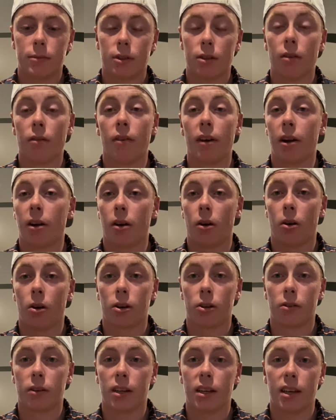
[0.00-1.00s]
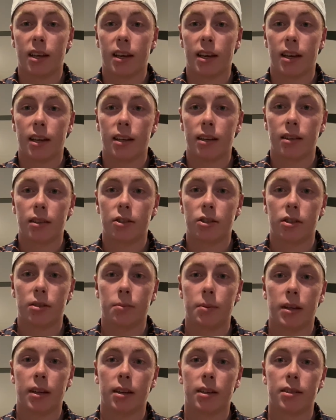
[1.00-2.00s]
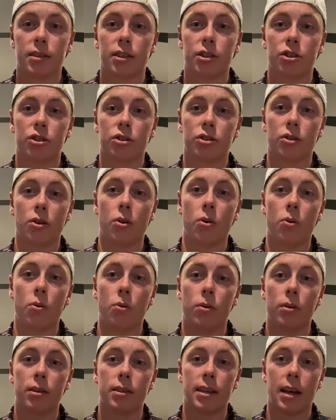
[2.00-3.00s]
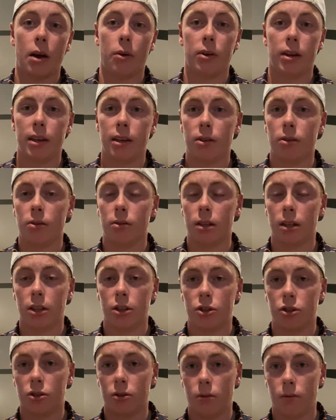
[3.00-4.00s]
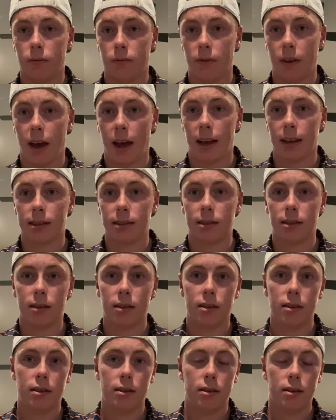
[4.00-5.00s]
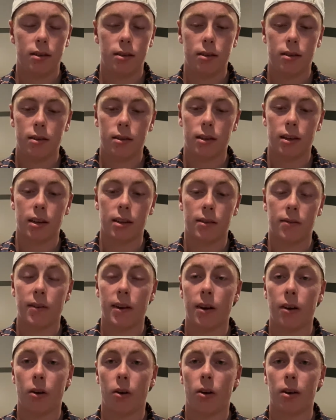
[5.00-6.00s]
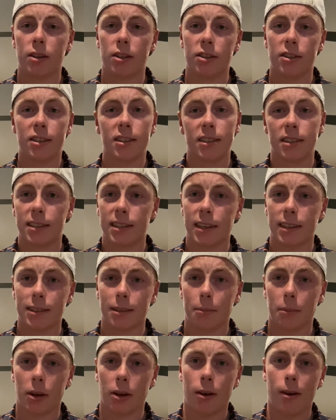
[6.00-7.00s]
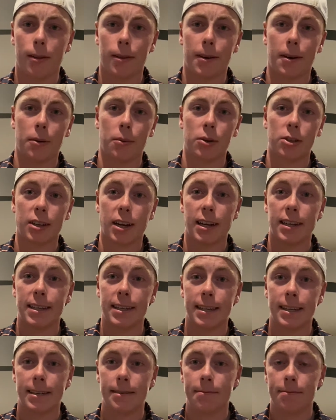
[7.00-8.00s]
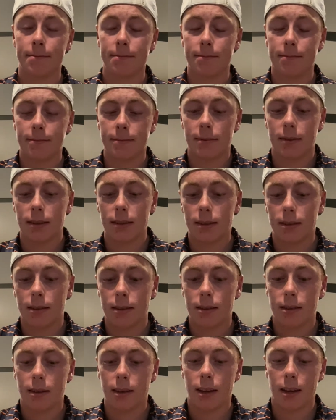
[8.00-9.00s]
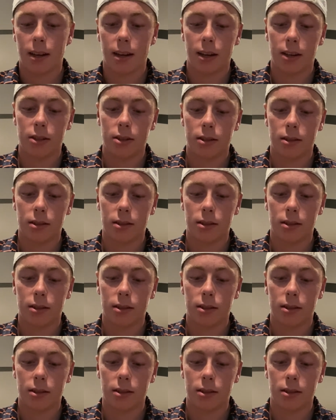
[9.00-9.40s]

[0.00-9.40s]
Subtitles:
a very hard green to hit just because it's so downhill and it's so fast that it's very hard to just stick something on there, which I did. And I